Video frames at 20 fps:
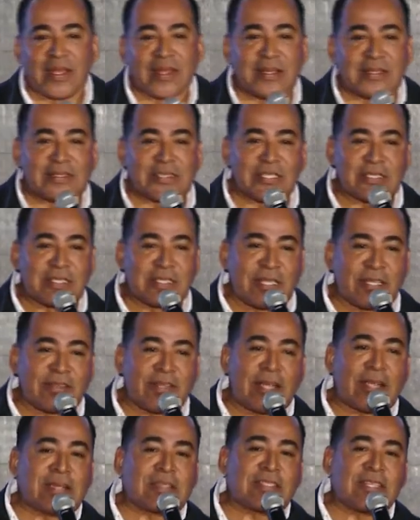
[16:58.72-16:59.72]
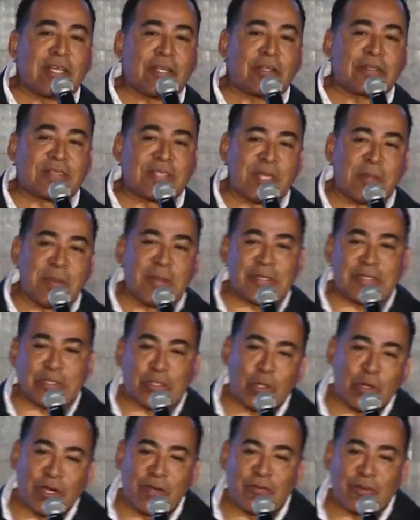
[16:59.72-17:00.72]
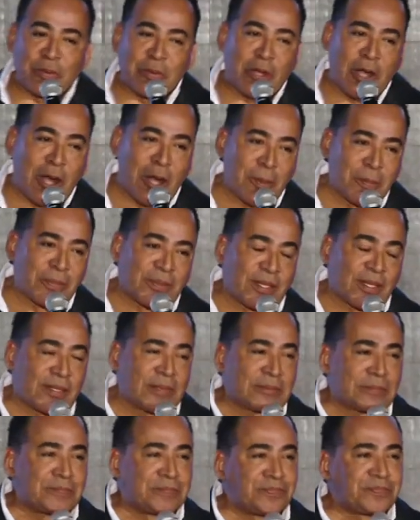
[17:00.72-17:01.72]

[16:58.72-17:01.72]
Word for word: So there's little Timmy Storey from Compton